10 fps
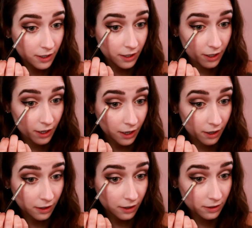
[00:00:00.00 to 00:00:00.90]

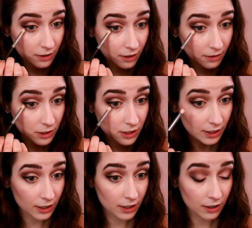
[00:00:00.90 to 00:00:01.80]
and I'm just
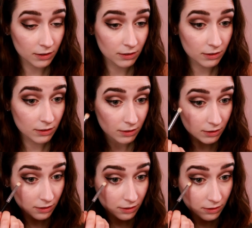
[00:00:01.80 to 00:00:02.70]
going to
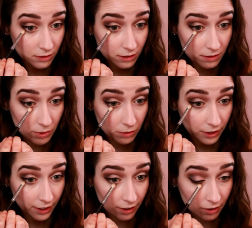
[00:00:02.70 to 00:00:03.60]
smoke
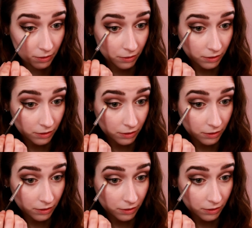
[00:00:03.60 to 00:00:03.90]
that out.